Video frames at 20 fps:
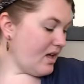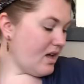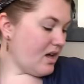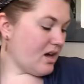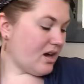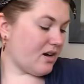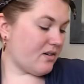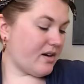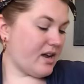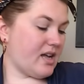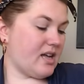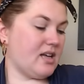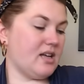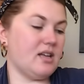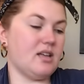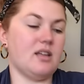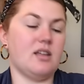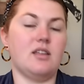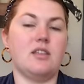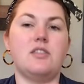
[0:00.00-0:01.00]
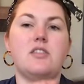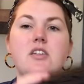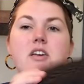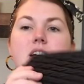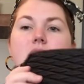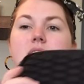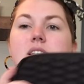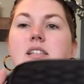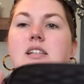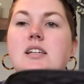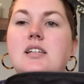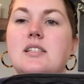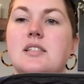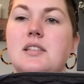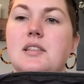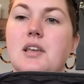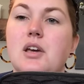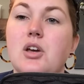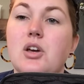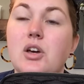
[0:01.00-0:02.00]
All right, this is
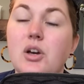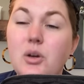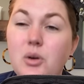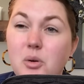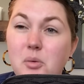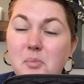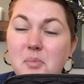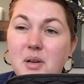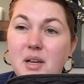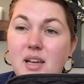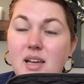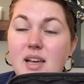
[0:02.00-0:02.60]
the Coupe,